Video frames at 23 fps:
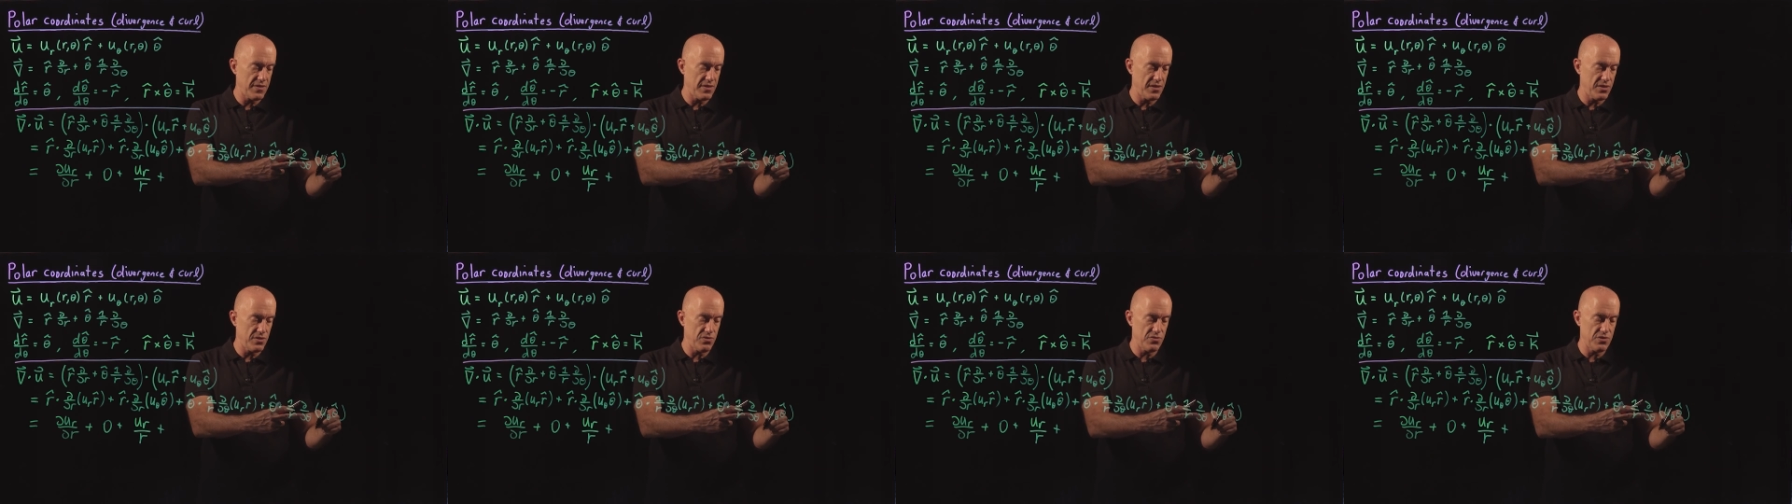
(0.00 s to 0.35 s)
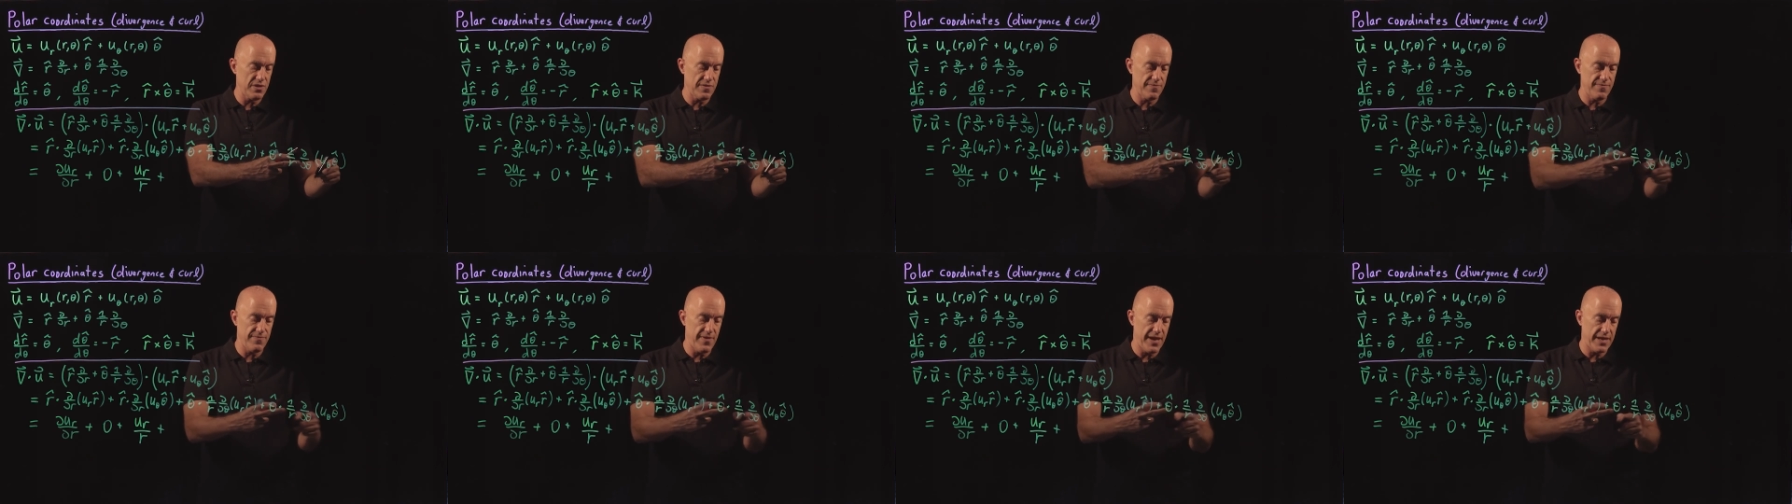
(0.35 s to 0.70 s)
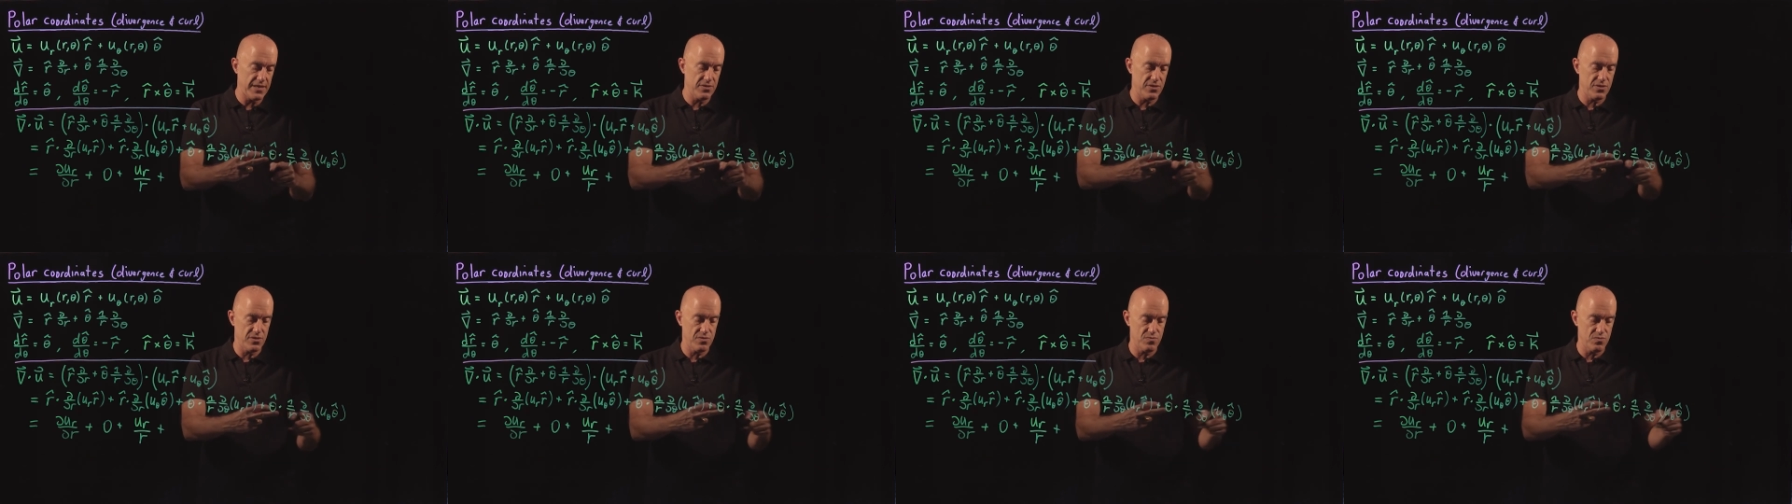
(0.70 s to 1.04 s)
the unit
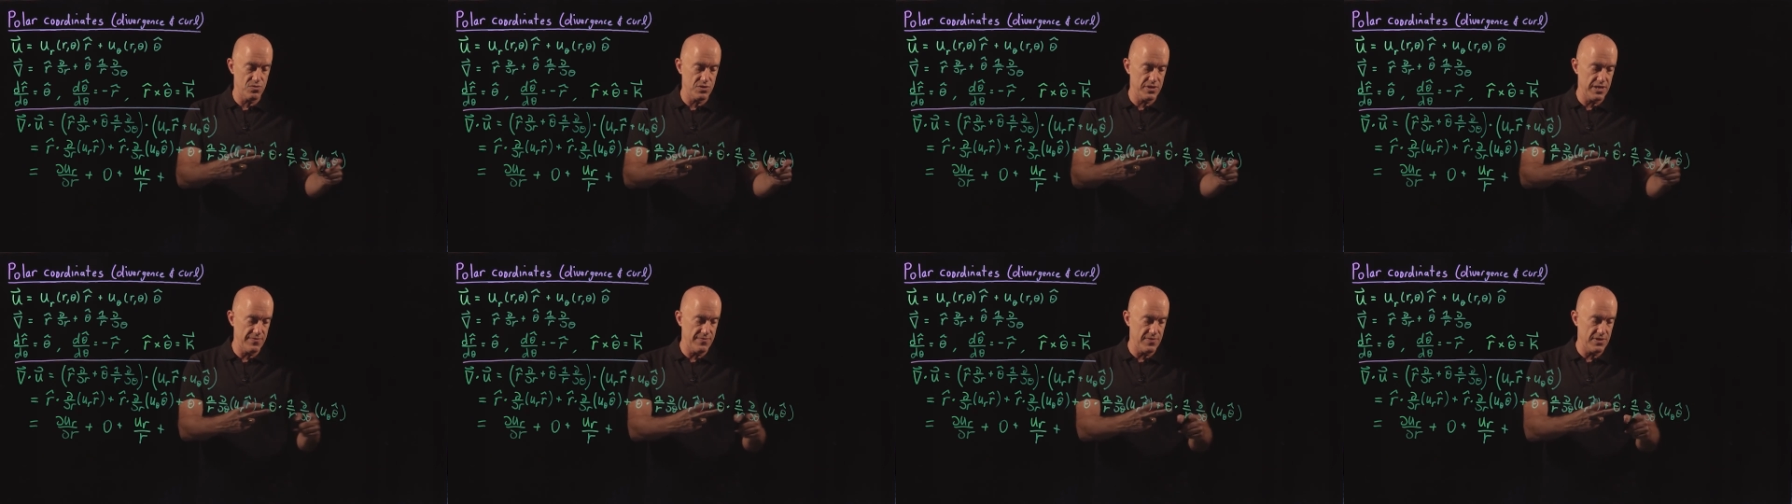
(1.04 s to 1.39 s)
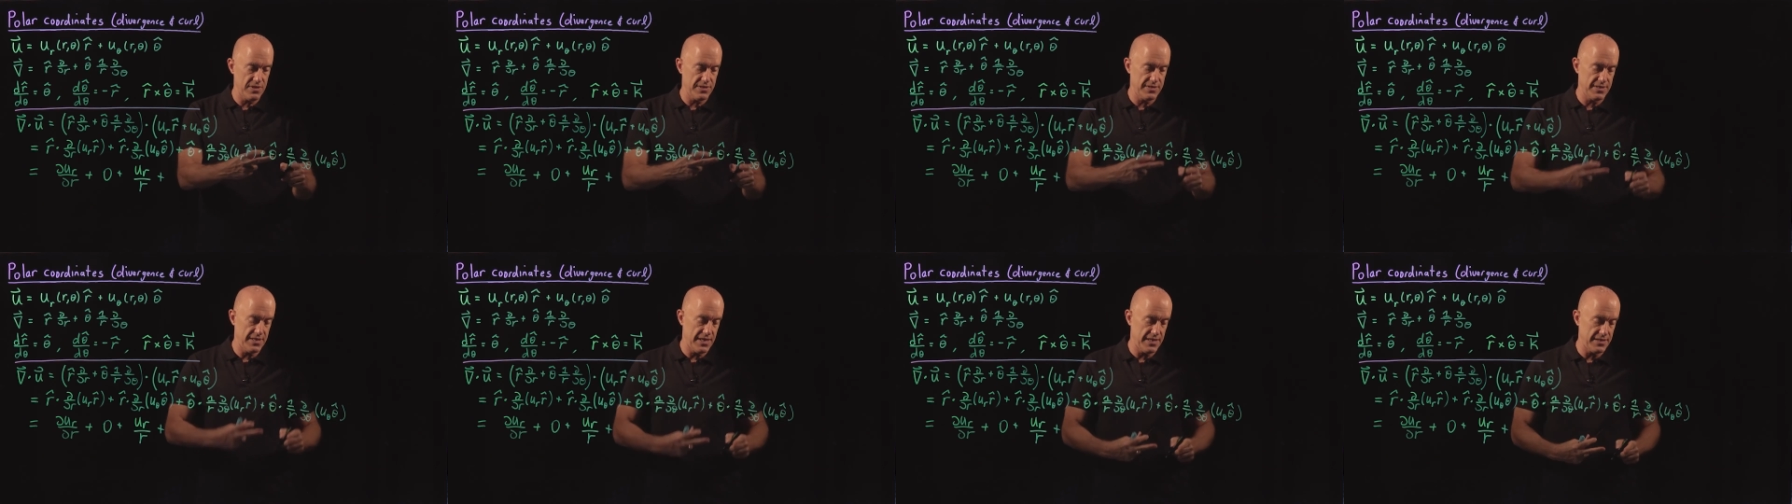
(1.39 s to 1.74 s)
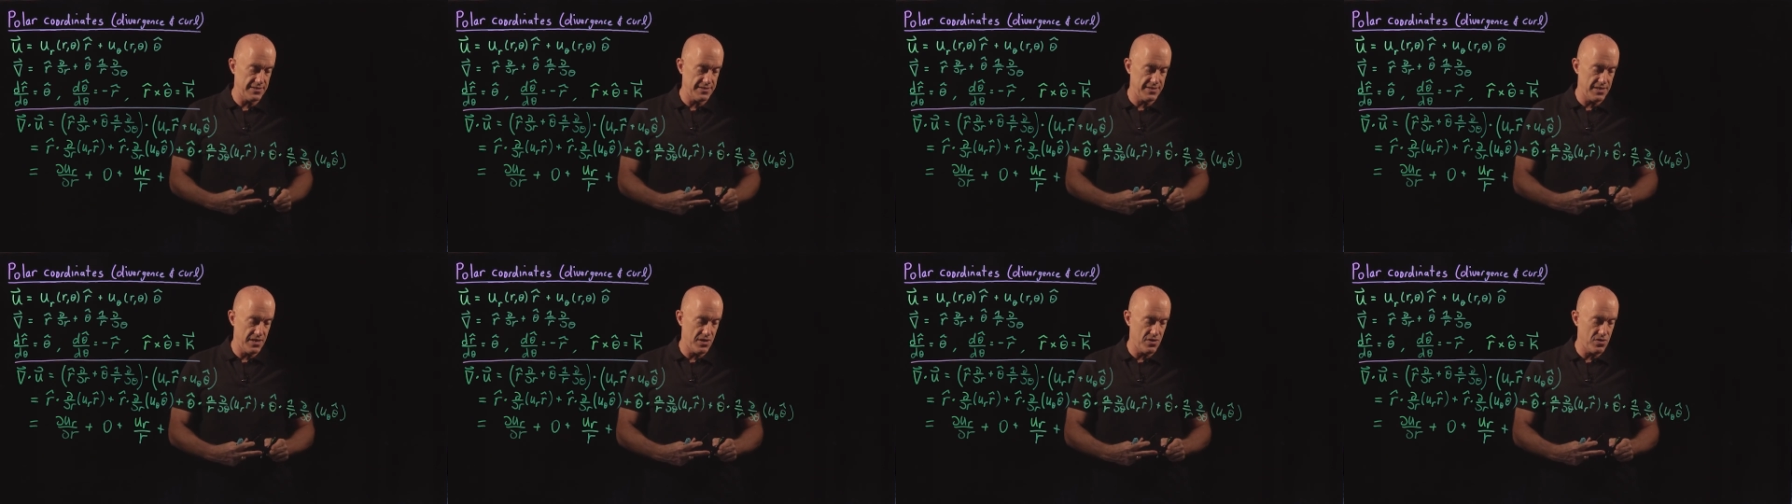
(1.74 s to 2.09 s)
vector will give us a
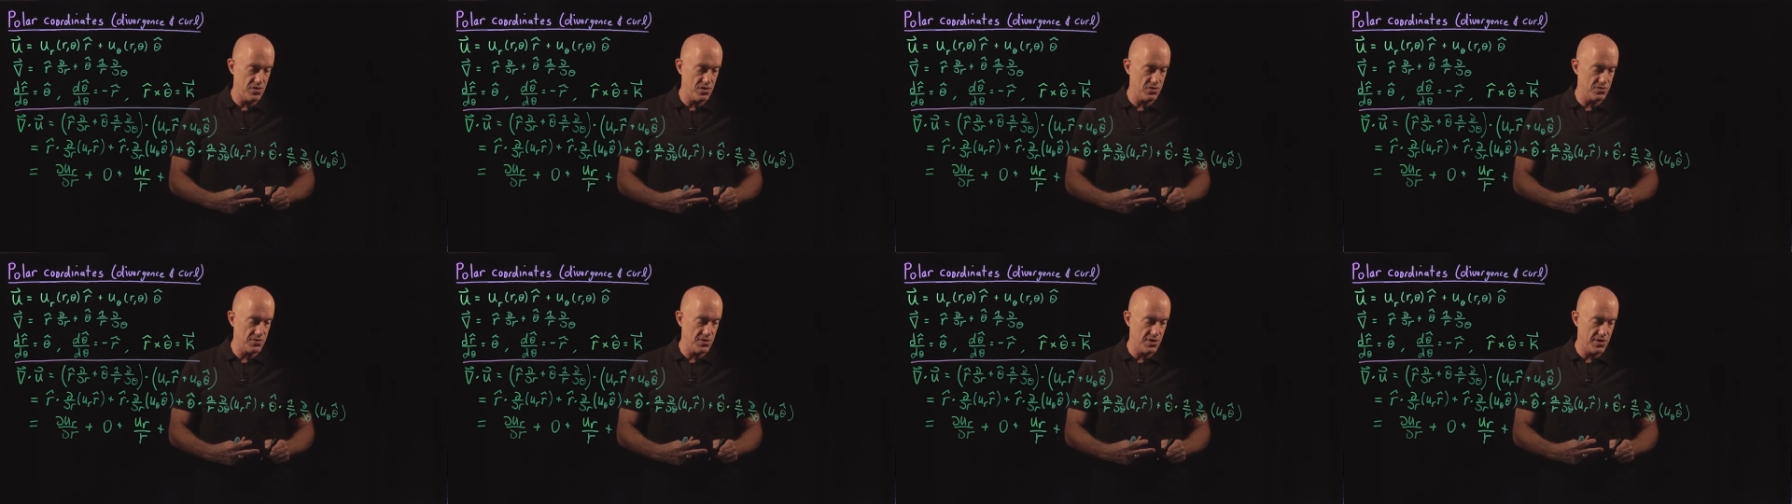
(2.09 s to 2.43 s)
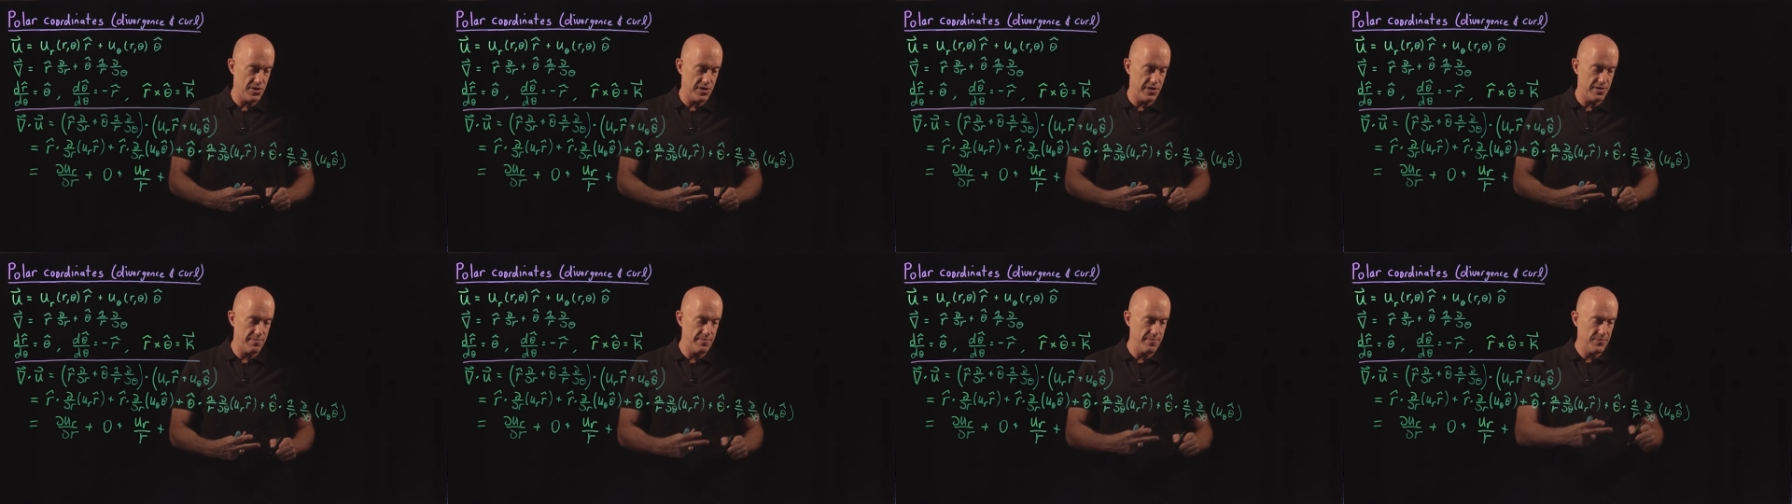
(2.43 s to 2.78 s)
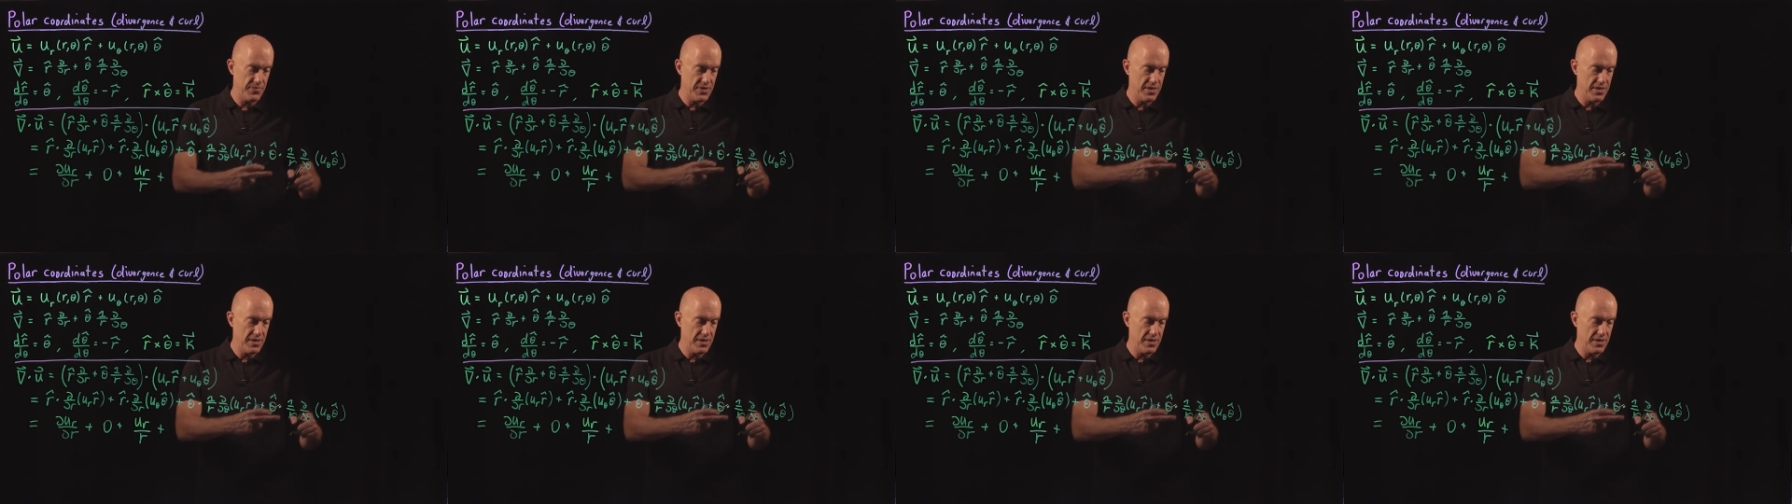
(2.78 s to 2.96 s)
0 term.